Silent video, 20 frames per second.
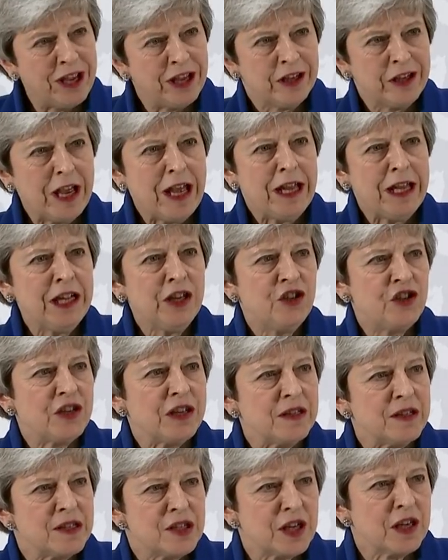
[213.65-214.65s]
We
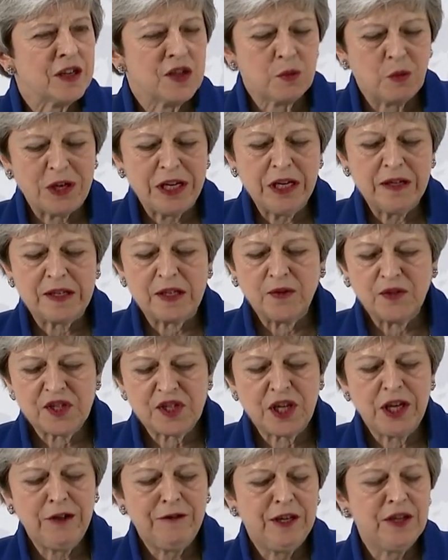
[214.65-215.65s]
engaged in 6 weeks
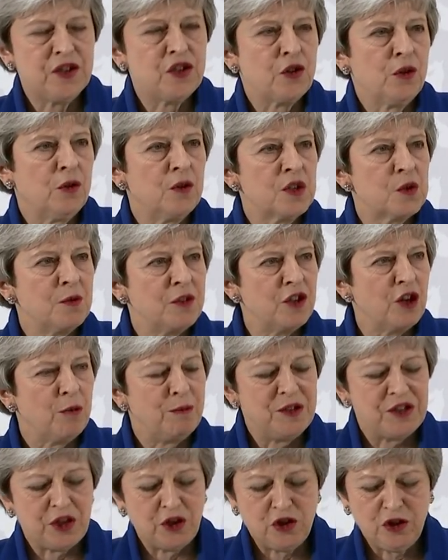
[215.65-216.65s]
of serious talks with
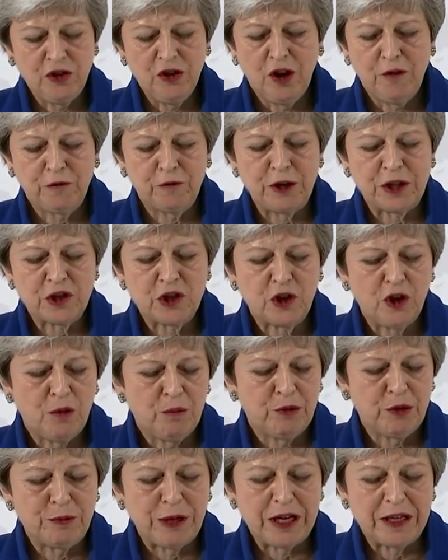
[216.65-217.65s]
the opposition, offering to
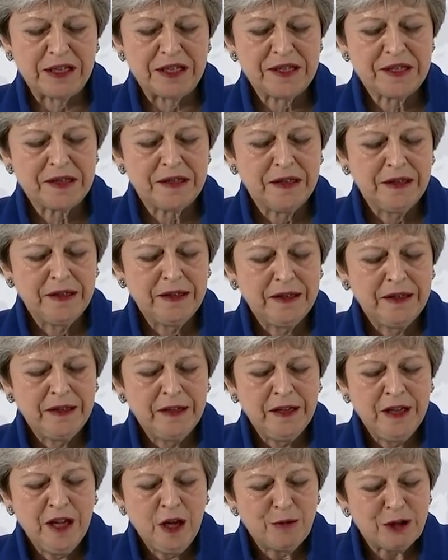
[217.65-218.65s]
compromise.
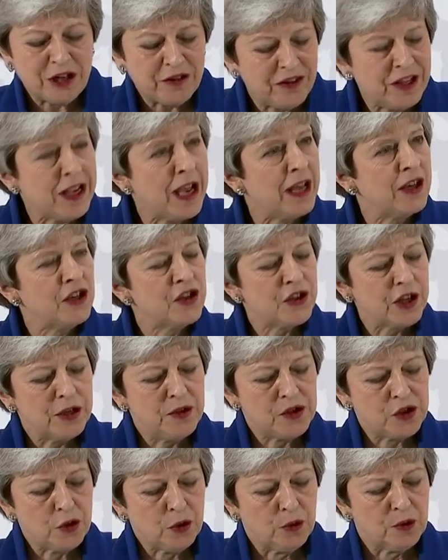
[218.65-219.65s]
But in the end,
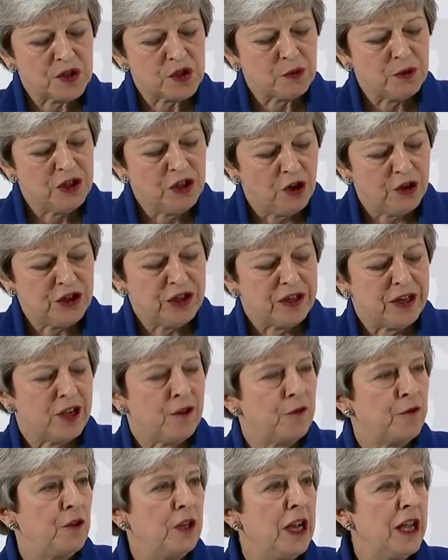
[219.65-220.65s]
those talks were not
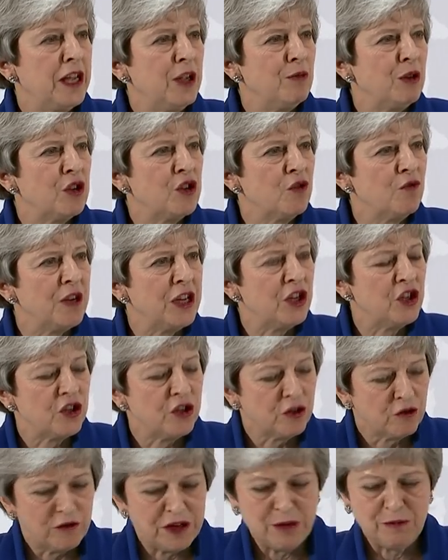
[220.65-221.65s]
enough for Labour to
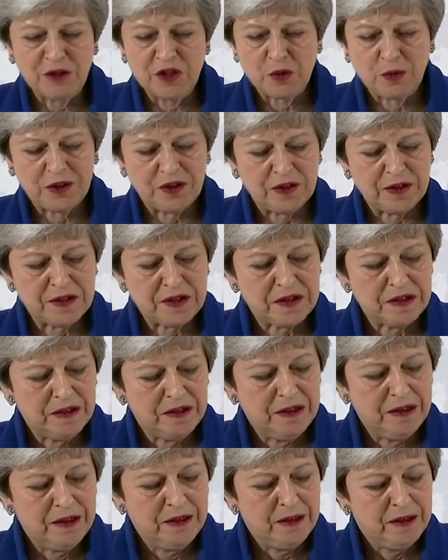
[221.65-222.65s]
reach an agreement with
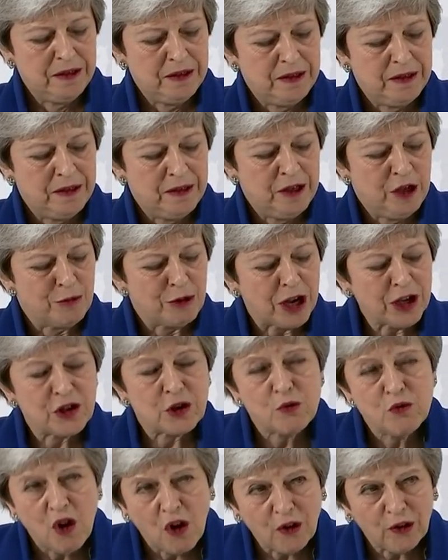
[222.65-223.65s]
us. But
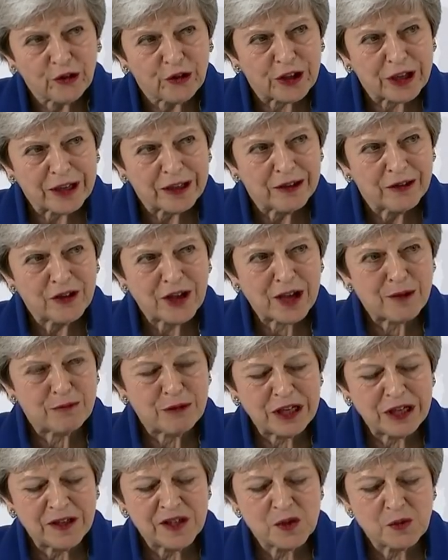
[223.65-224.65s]
I do not think
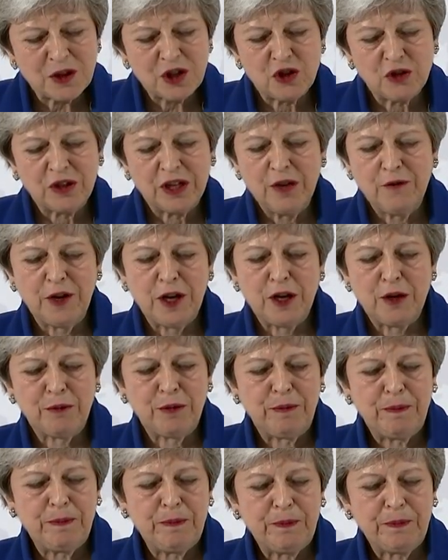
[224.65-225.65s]
that means we should give
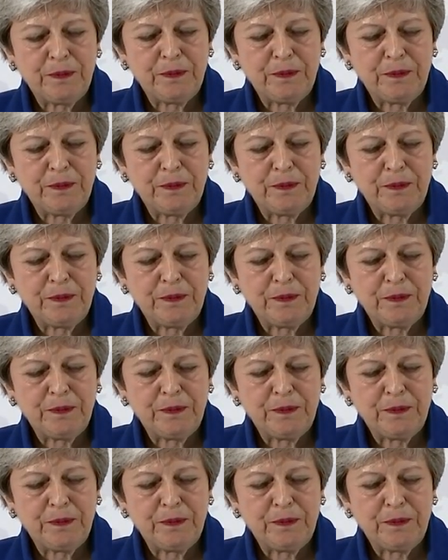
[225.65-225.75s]
up.